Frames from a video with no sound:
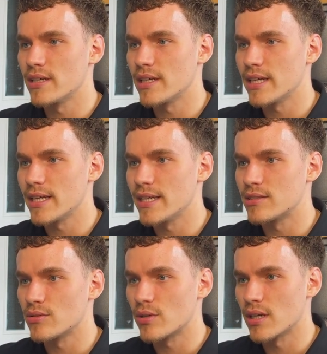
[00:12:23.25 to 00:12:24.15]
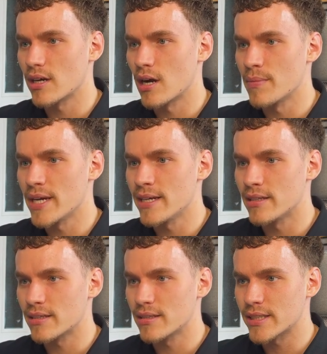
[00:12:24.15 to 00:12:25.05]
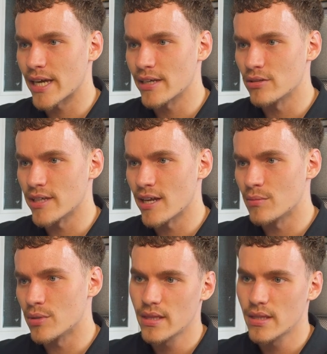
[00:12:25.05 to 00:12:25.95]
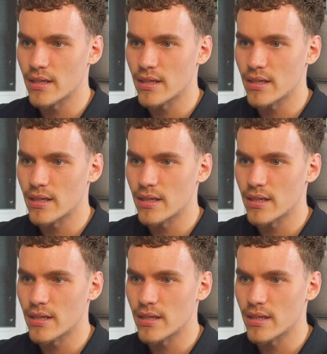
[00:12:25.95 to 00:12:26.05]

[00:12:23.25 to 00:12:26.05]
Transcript: is, or kind of like our main chaos element